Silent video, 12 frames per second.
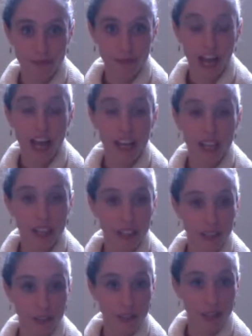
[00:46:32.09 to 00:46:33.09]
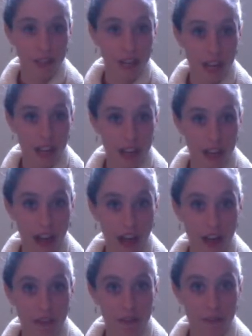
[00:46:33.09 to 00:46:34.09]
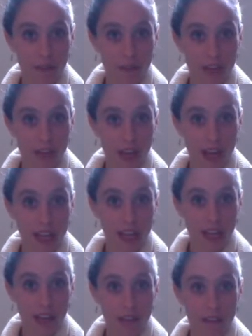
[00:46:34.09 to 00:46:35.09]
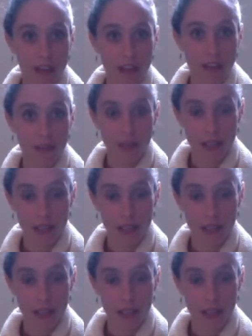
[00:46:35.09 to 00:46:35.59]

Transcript: I can create that for me. I can give that to me.